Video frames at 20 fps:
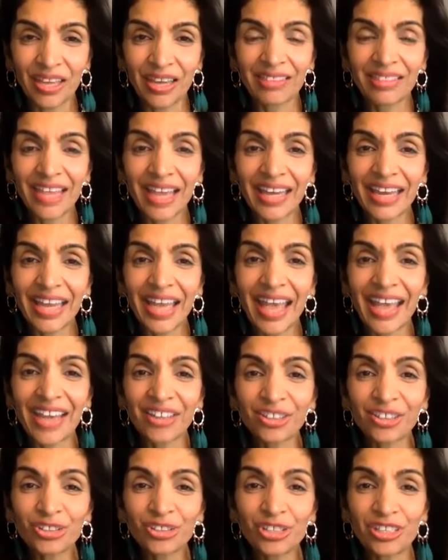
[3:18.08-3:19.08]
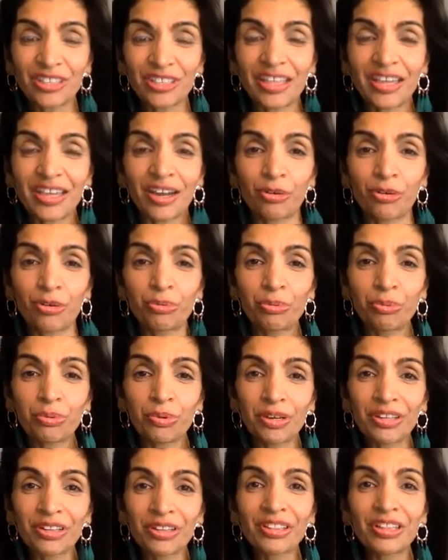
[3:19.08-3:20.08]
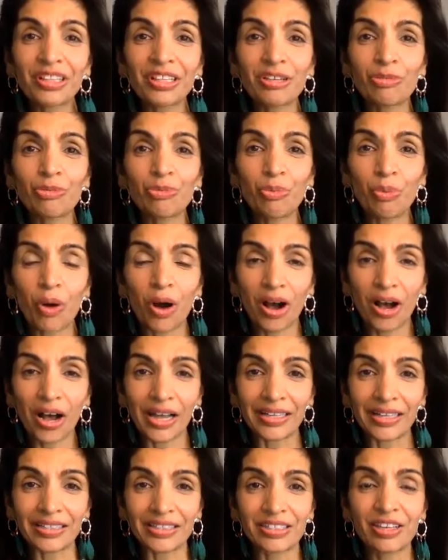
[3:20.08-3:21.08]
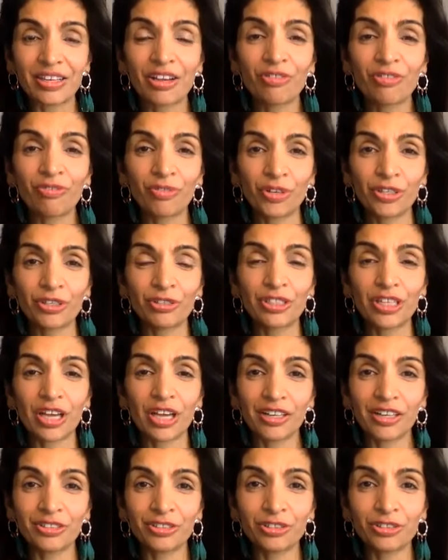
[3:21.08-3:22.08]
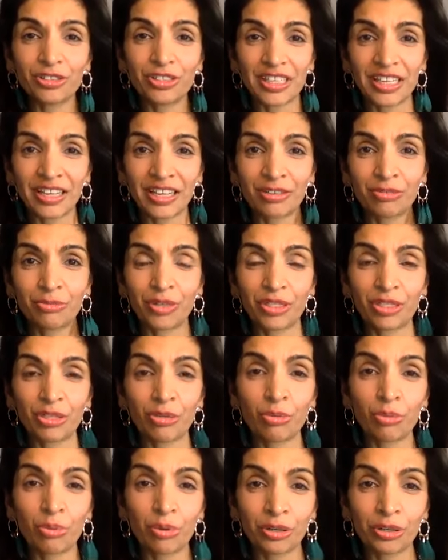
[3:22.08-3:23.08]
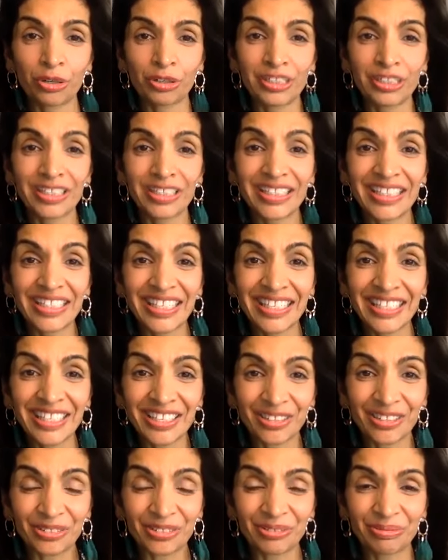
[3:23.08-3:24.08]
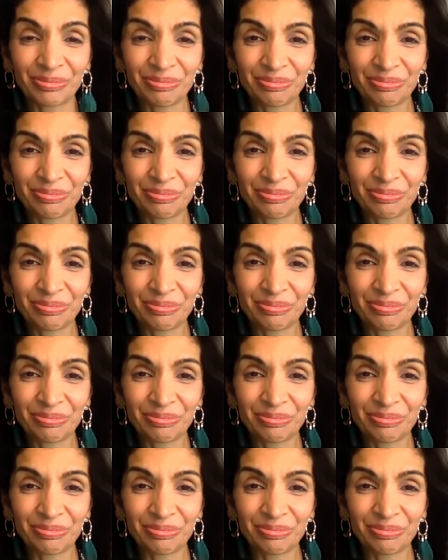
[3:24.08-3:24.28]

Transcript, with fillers: that energy that I really want for you to understand with the word heal.